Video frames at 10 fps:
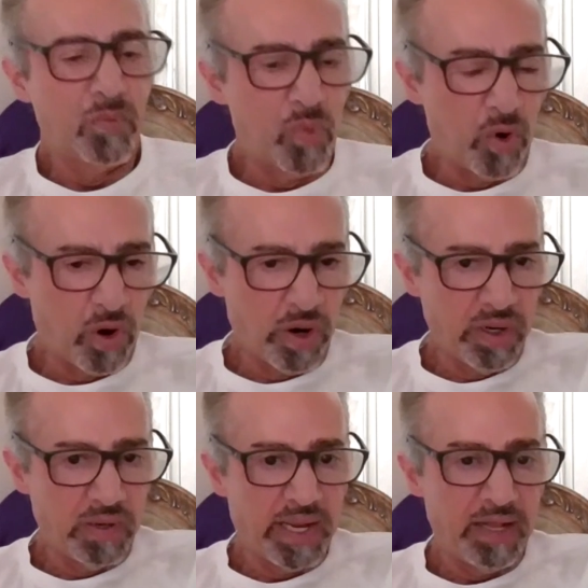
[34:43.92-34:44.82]

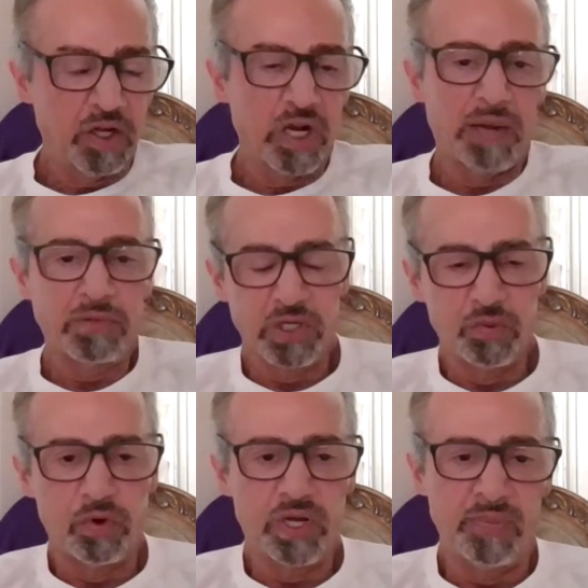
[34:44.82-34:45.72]
more
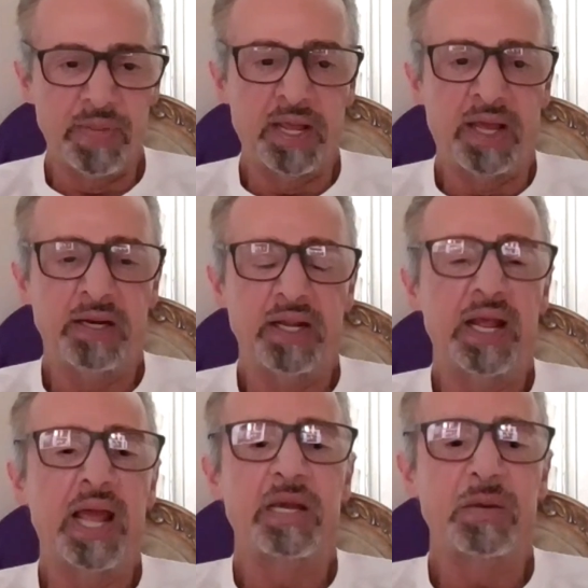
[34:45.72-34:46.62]
helicopters will come in,
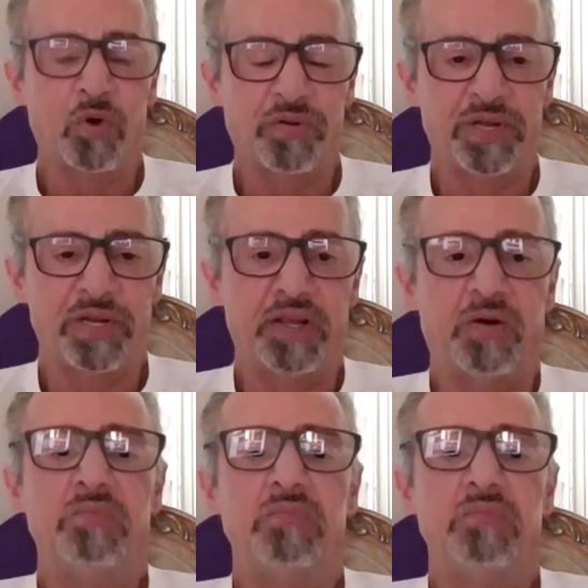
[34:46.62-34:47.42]
I get more video.